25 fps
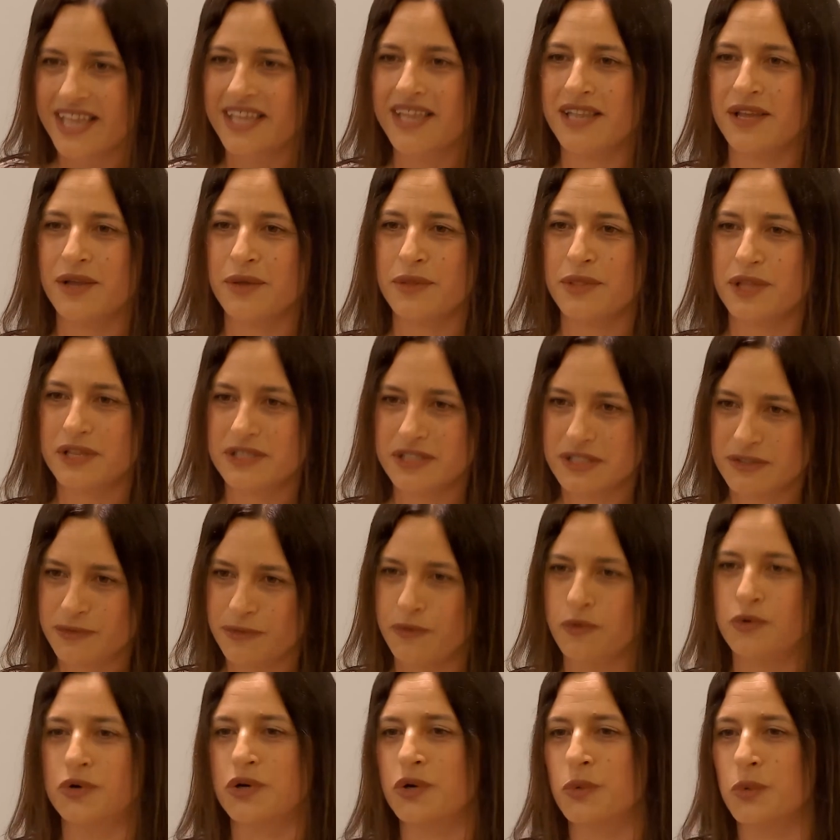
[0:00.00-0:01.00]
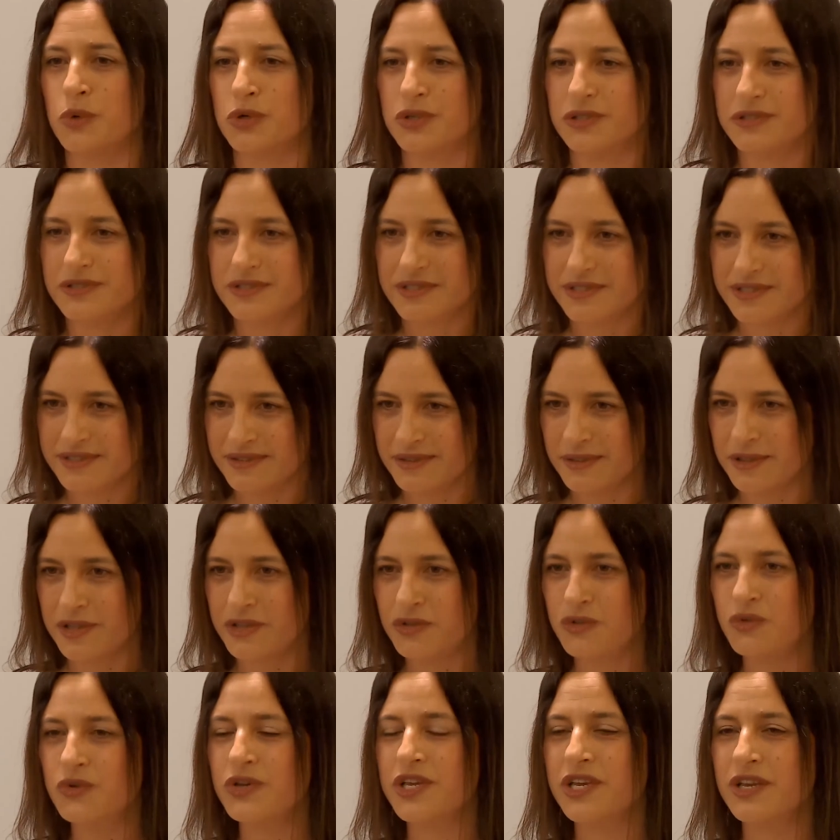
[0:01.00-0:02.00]
taking this forward,
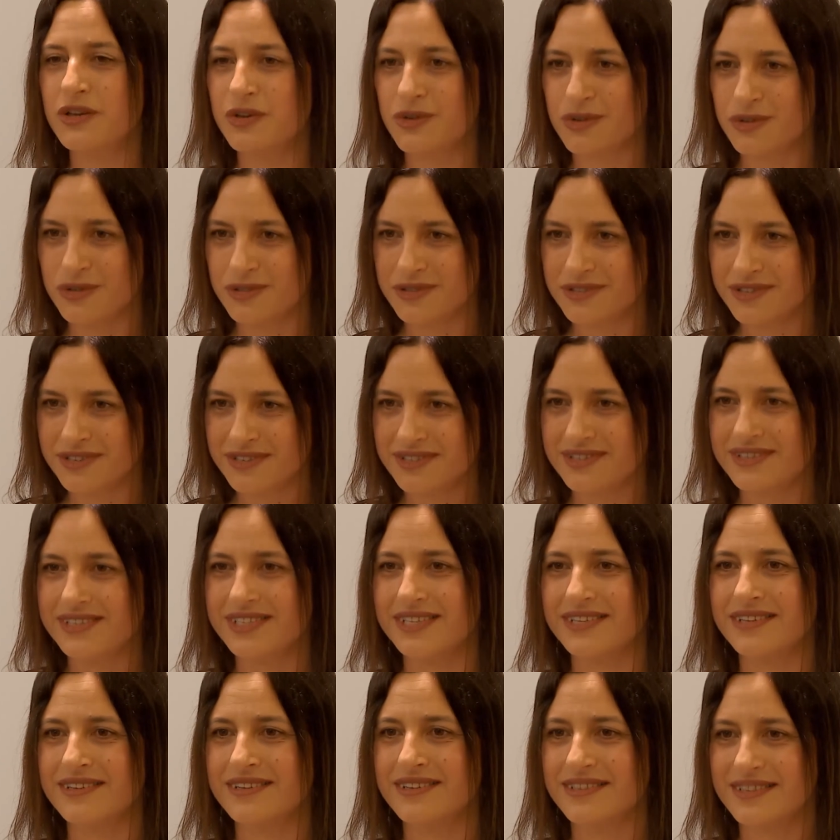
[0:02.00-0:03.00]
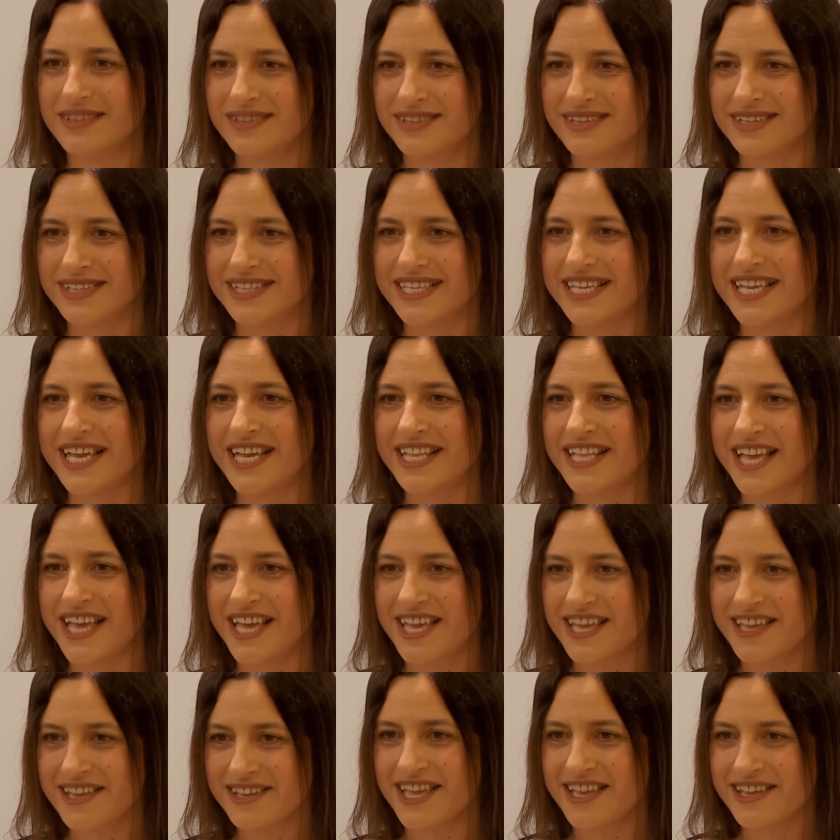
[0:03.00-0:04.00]
the doing good
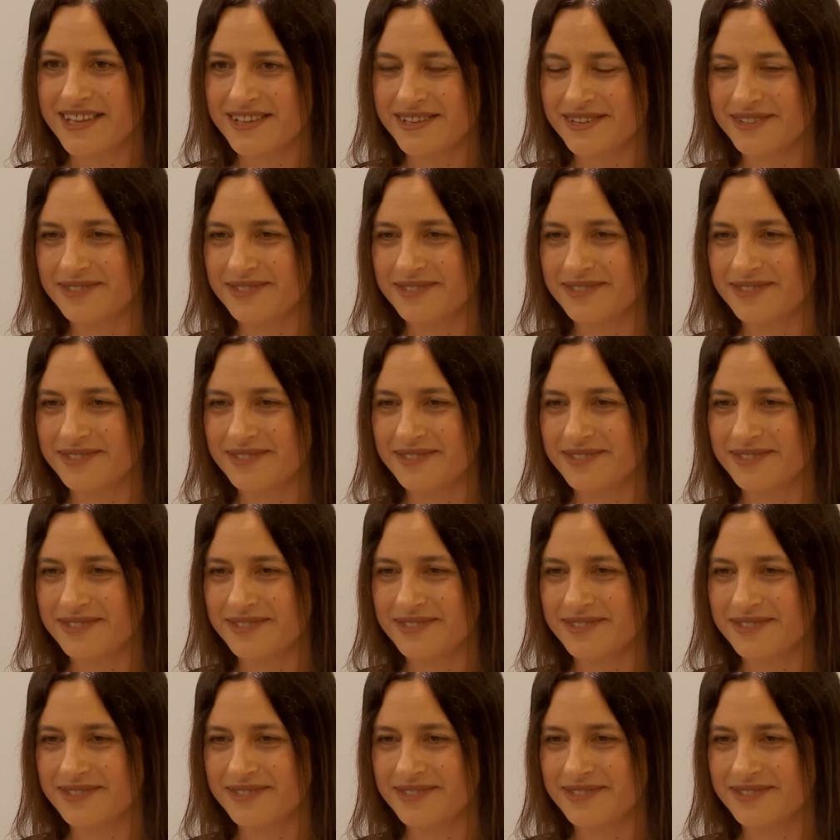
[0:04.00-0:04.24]
DNA?